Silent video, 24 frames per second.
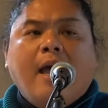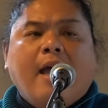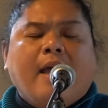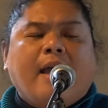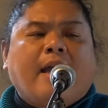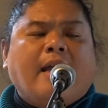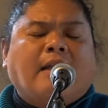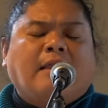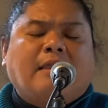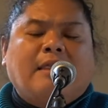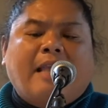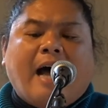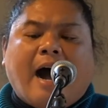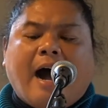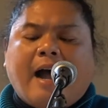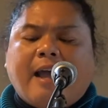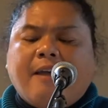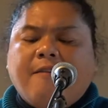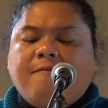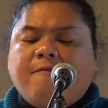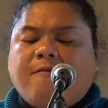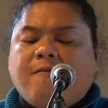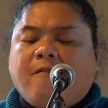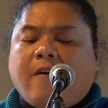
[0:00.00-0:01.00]

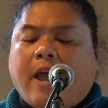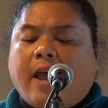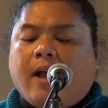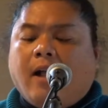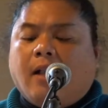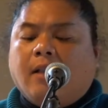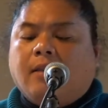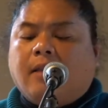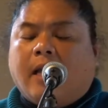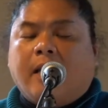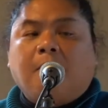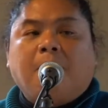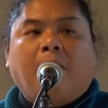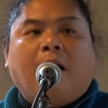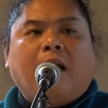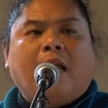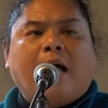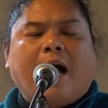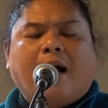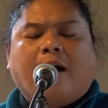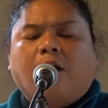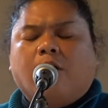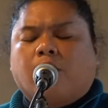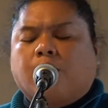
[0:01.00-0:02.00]
Inday failed and
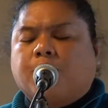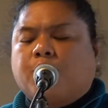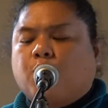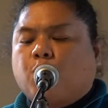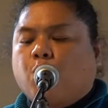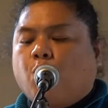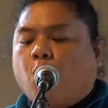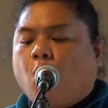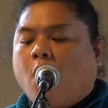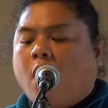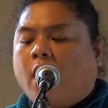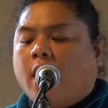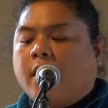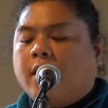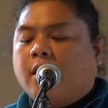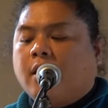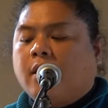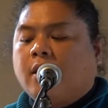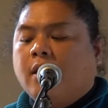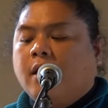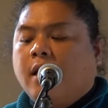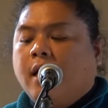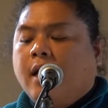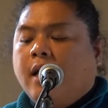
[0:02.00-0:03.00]
Milagros
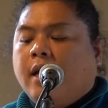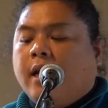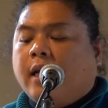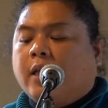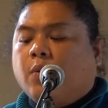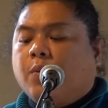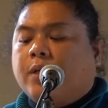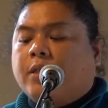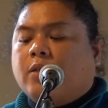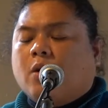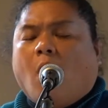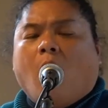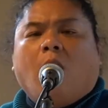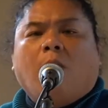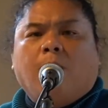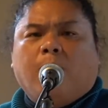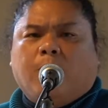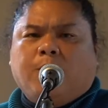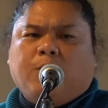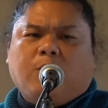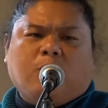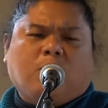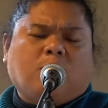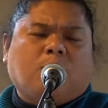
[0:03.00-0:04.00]
won. It was
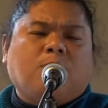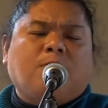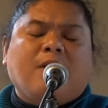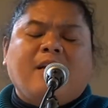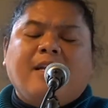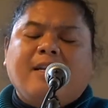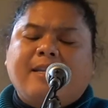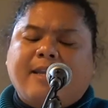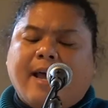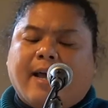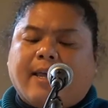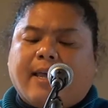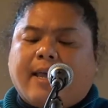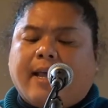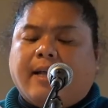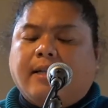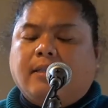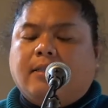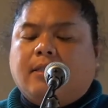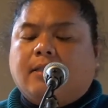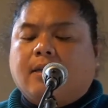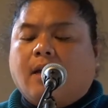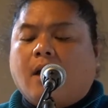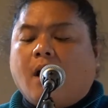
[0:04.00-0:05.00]
almost 3
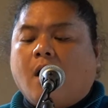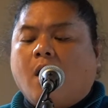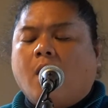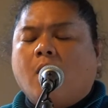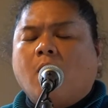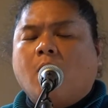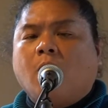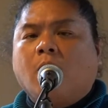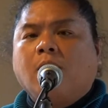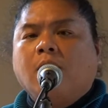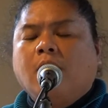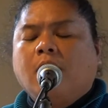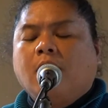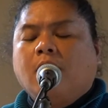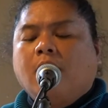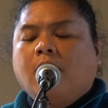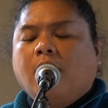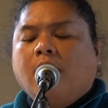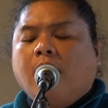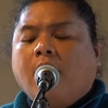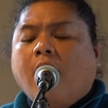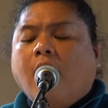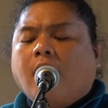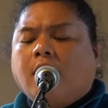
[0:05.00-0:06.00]
decades ago.
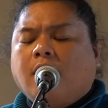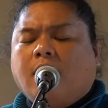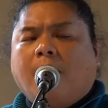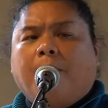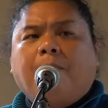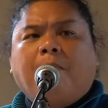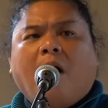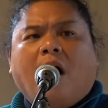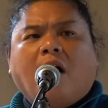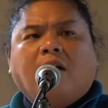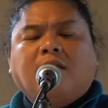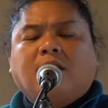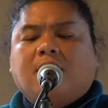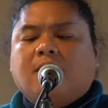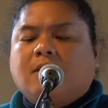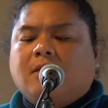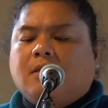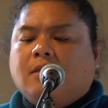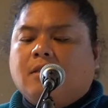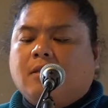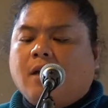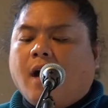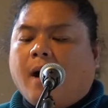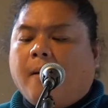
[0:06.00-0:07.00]
The
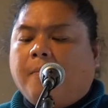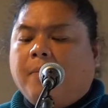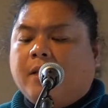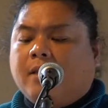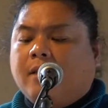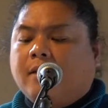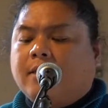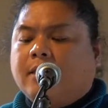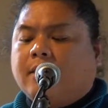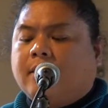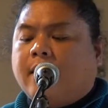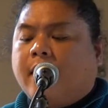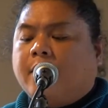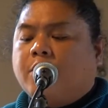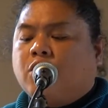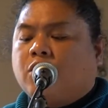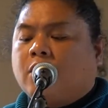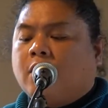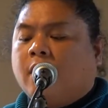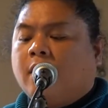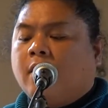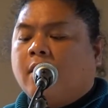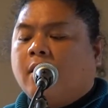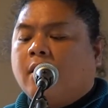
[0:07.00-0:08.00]
bus stopped at the
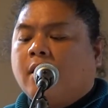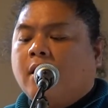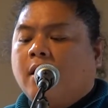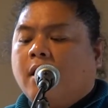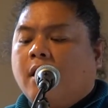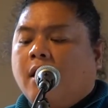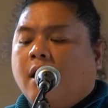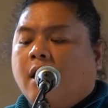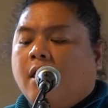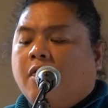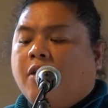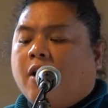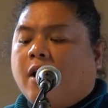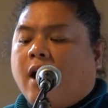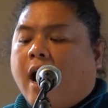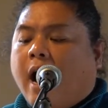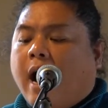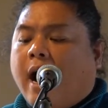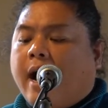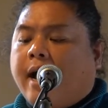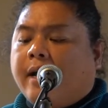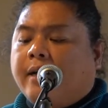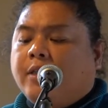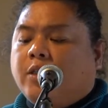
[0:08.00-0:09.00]
station. Their
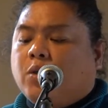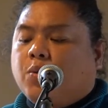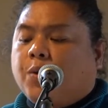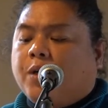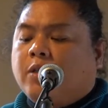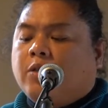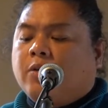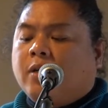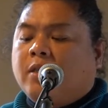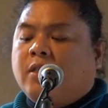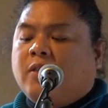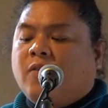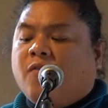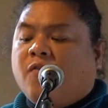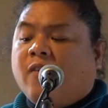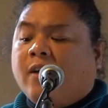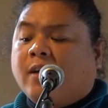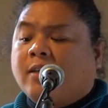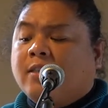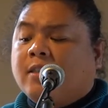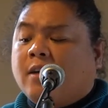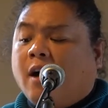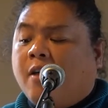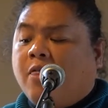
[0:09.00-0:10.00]
eyes were
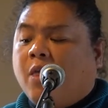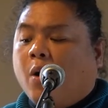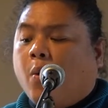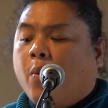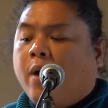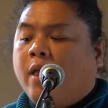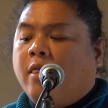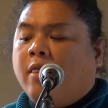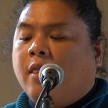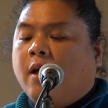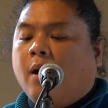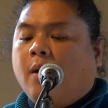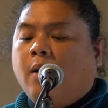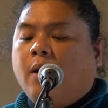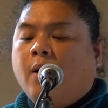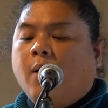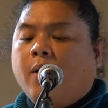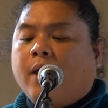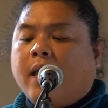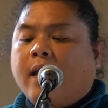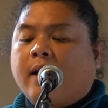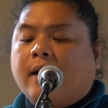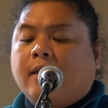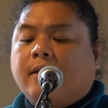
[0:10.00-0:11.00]
transfixed on the window
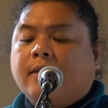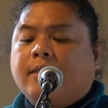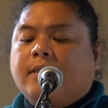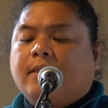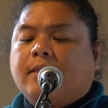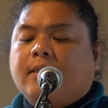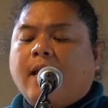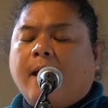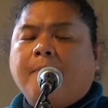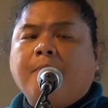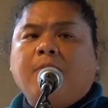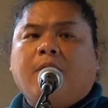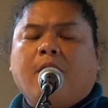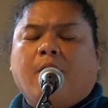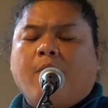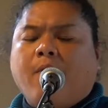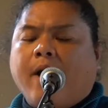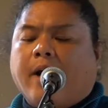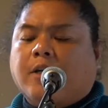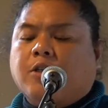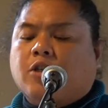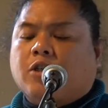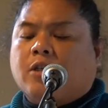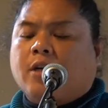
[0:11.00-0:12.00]
looking at the same
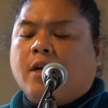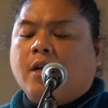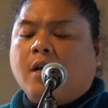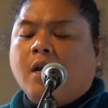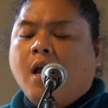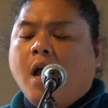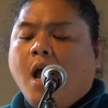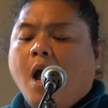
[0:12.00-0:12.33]
direction